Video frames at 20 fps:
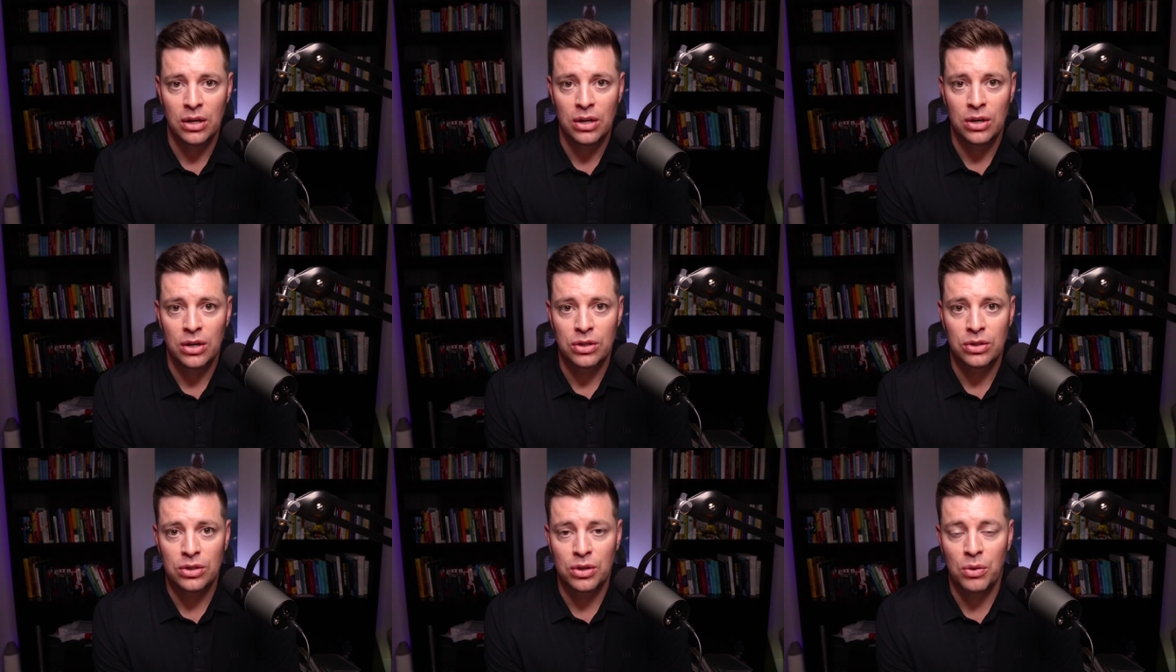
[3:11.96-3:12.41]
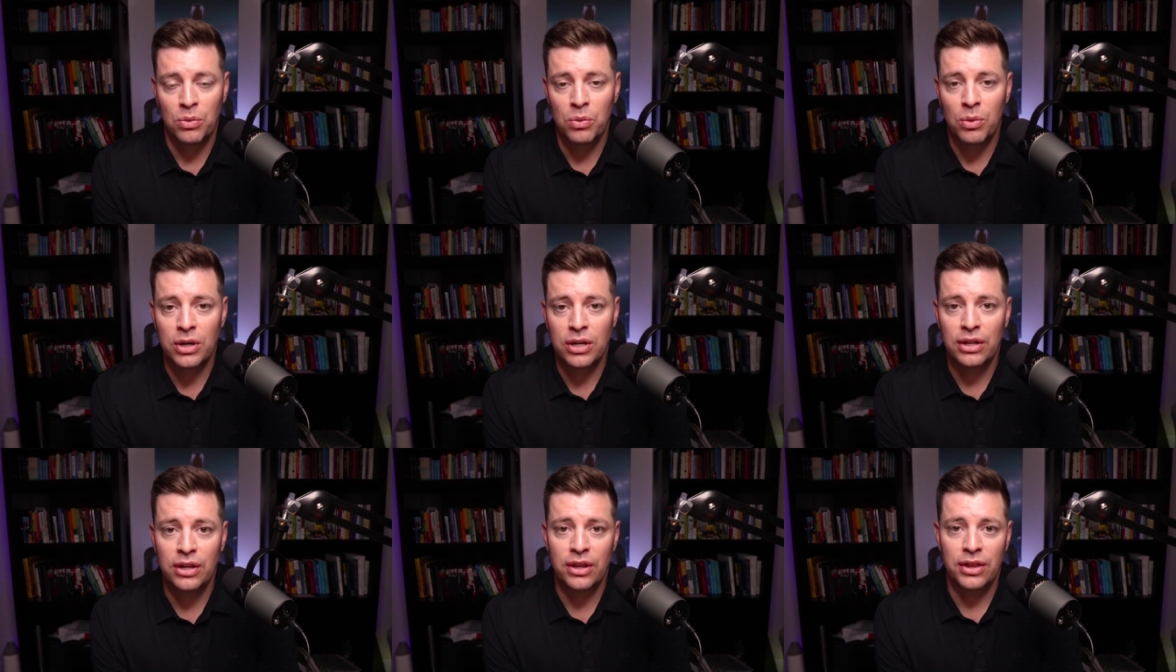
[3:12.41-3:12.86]
So
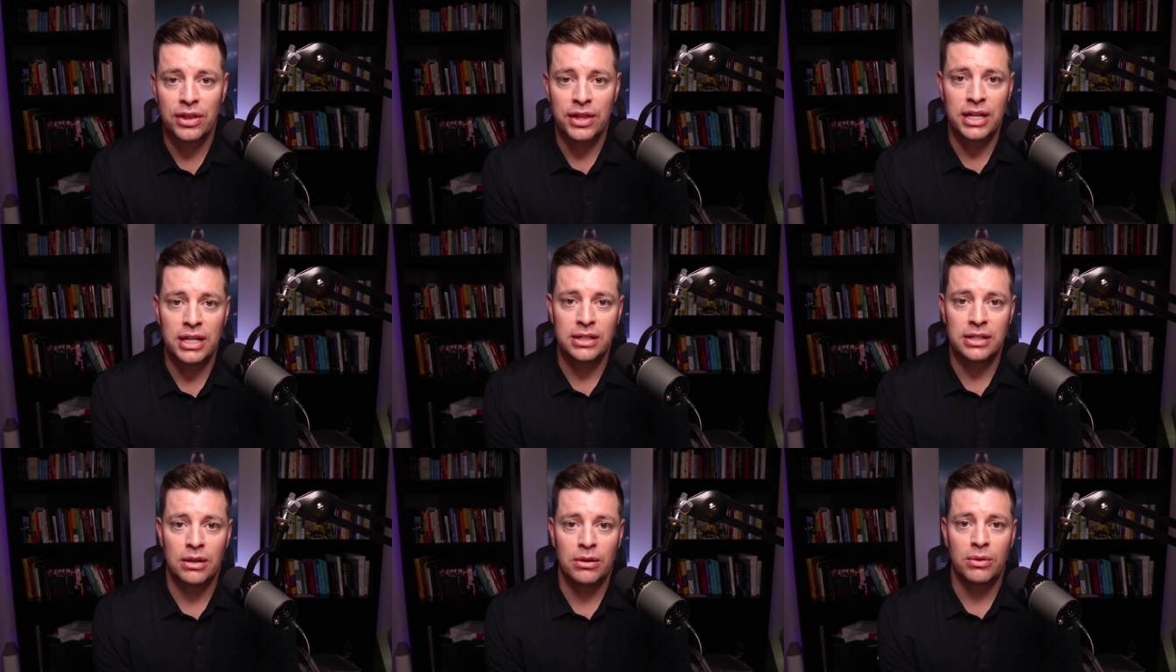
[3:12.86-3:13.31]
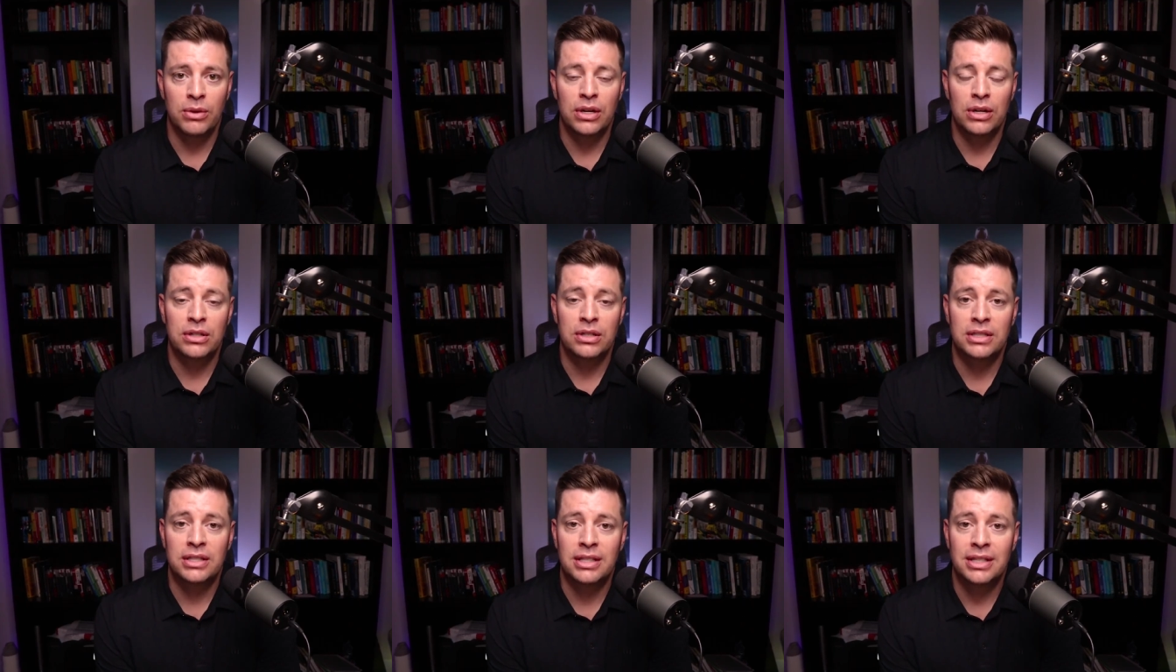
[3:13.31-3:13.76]
one of the things that we are
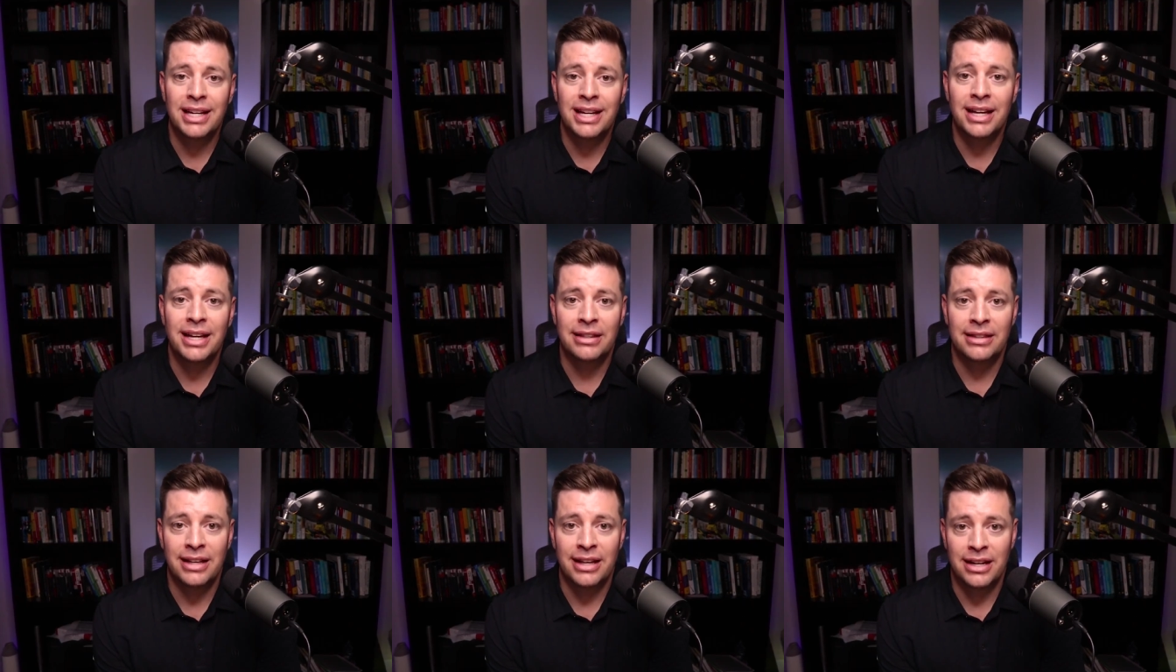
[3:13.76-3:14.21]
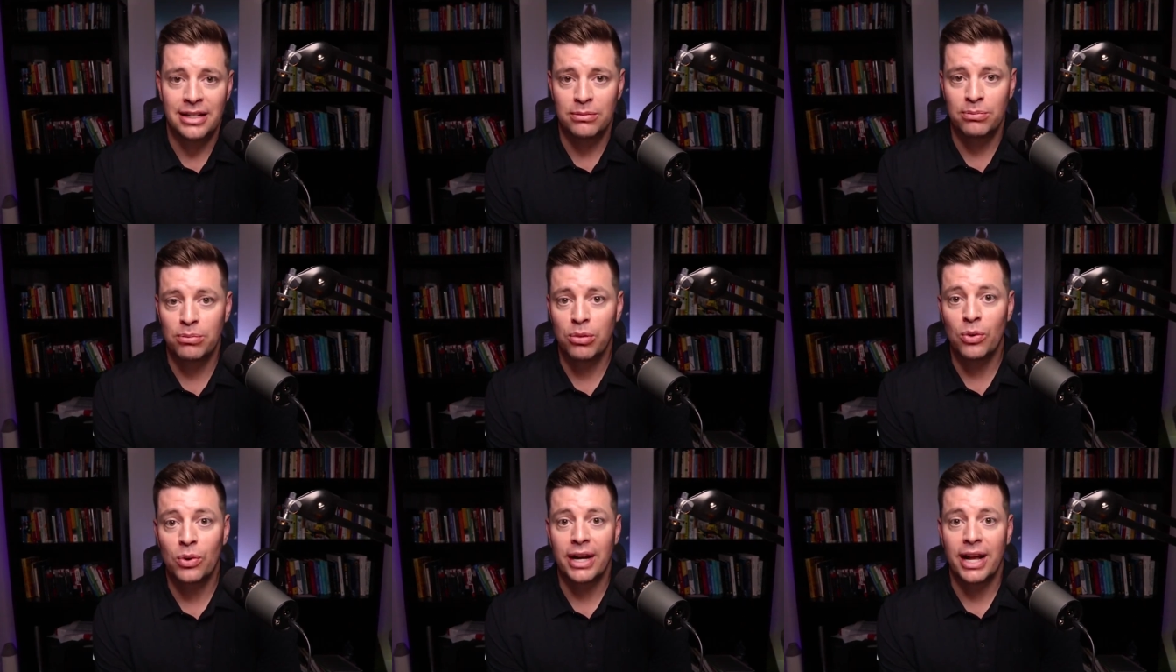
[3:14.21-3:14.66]
seeing that is
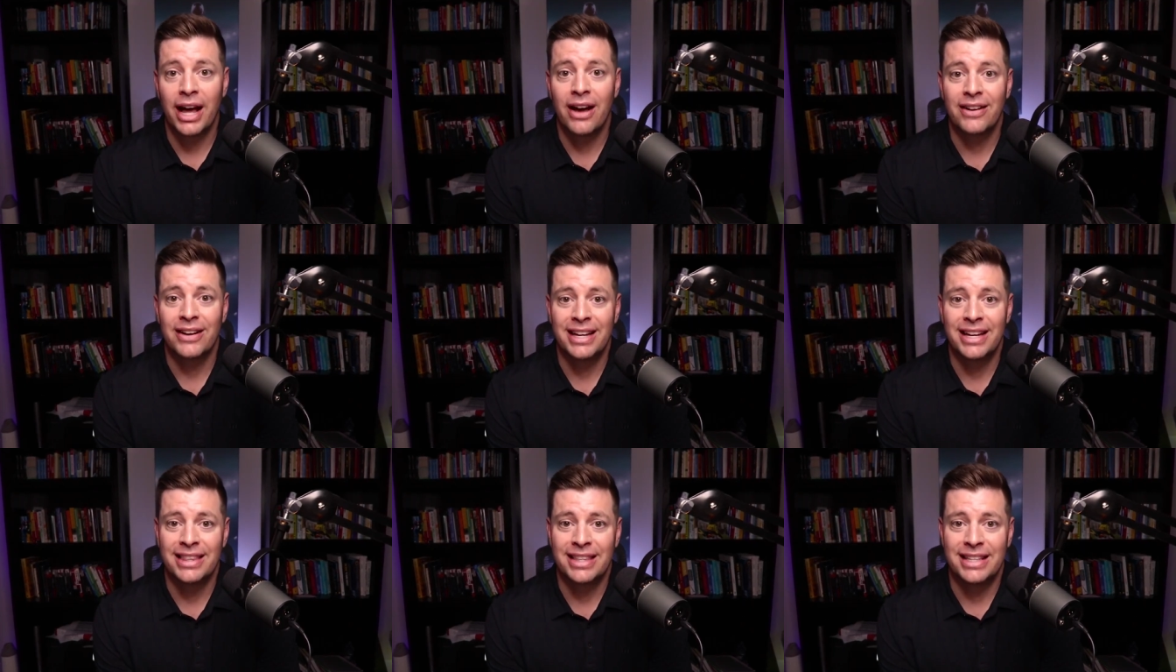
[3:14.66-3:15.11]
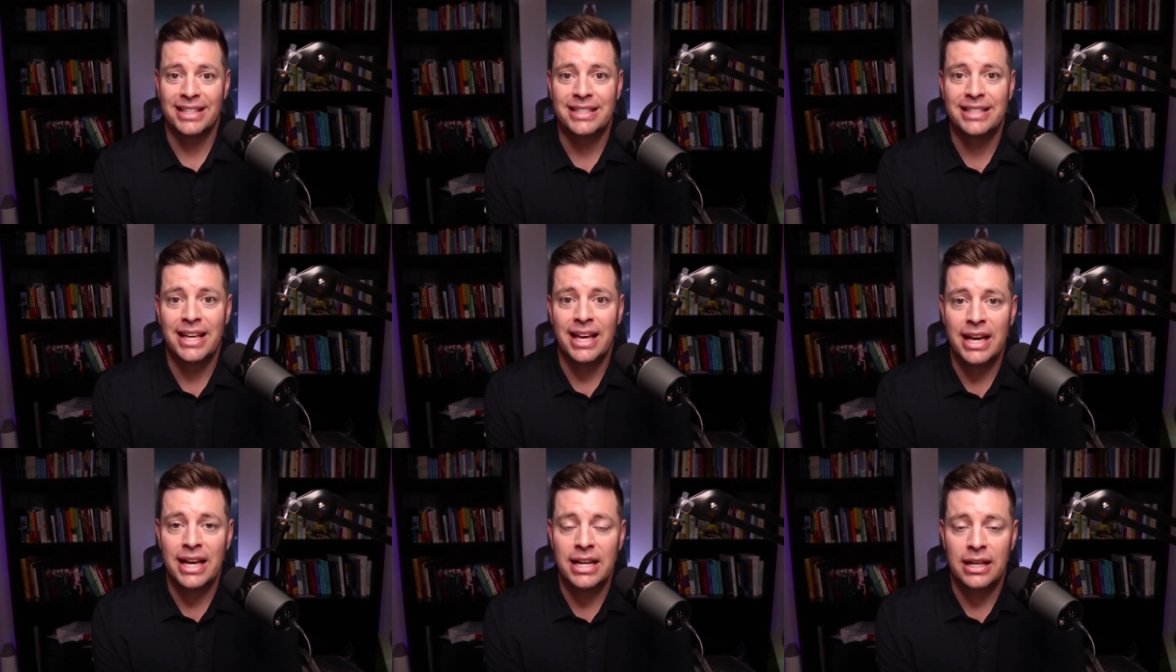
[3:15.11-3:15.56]
borne out in the
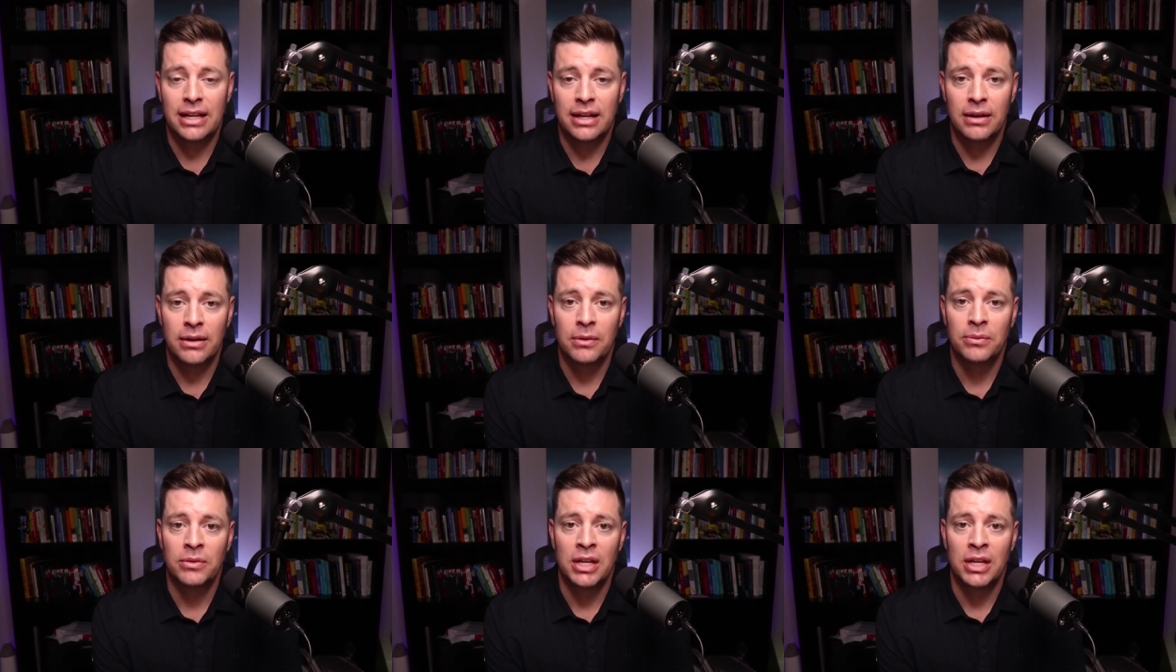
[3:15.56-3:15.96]
data